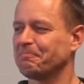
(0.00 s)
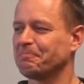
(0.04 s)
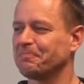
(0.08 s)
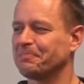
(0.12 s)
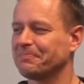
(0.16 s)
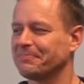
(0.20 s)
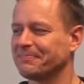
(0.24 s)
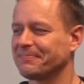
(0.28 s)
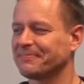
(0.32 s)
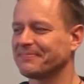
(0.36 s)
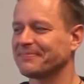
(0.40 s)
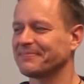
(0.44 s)

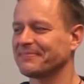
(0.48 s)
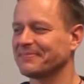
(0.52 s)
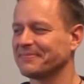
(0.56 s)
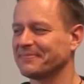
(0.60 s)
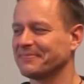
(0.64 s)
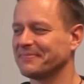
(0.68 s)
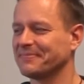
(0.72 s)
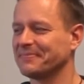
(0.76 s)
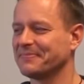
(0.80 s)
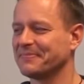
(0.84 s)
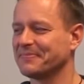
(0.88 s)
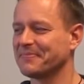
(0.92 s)
Because
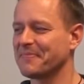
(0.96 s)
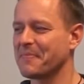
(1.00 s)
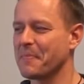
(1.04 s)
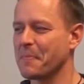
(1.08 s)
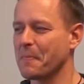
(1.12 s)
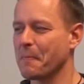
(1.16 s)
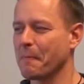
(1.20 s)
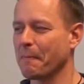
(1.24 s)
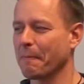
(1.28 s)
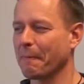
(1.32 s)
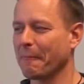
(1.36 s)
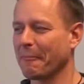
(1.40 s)
70 would
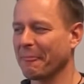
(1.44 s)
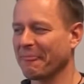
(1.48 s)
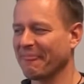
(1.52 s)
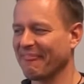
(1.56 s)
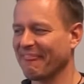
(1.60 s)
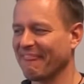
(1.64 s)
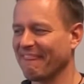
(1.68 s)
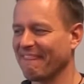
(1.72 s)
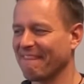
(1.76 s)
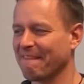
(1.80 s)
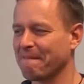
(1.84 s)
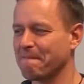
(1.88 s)
be
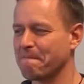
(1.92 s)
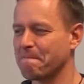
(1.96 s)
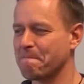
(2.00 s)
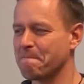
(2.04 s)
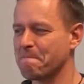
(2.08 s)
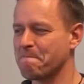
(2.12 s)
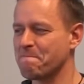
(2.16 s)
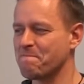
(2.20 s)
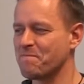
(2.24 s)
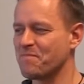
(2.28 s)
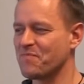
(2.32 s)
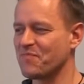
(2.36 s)
retarded as
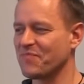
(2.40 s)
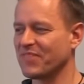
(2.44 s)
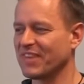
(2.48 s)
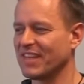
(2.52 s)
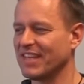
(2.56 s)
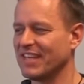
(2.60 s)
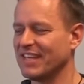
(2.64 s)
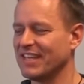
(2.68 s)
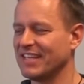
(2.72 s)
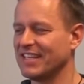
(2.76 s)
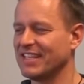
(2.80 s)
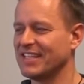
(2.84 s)
far as I
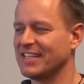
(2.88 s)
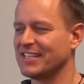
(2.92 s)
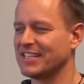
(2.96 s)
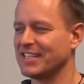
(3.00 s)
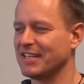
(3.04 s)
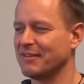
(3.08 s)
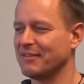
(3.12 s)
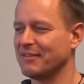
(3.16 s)
know. So